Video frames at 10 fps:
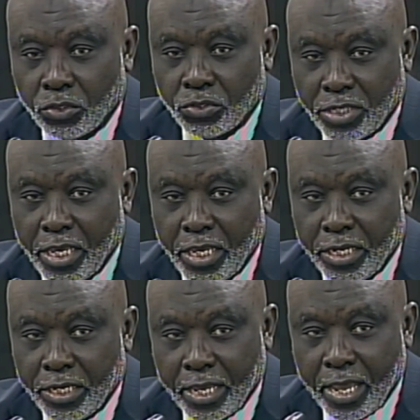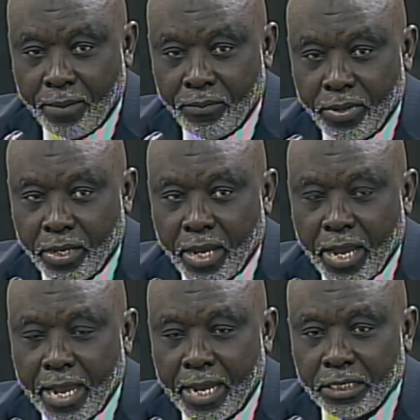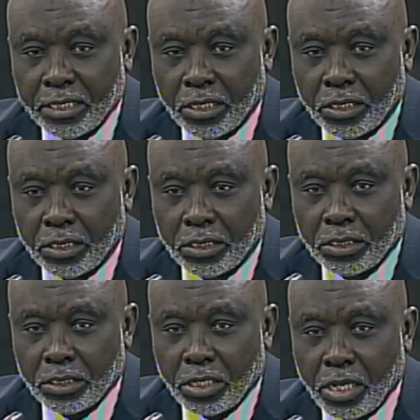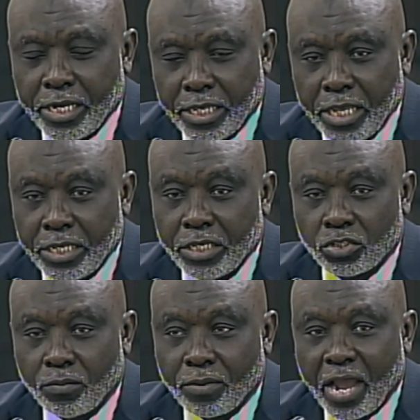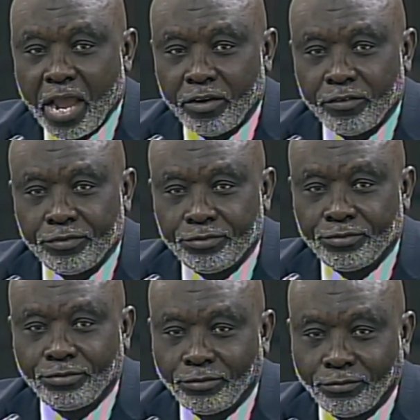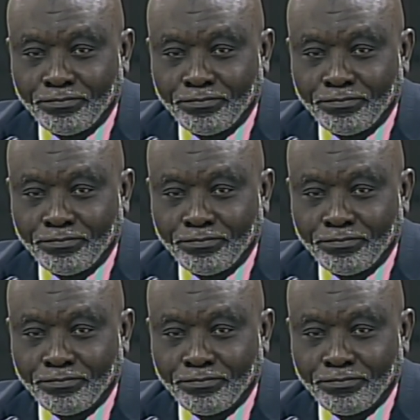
to stay in the Gambia and engage in some kind of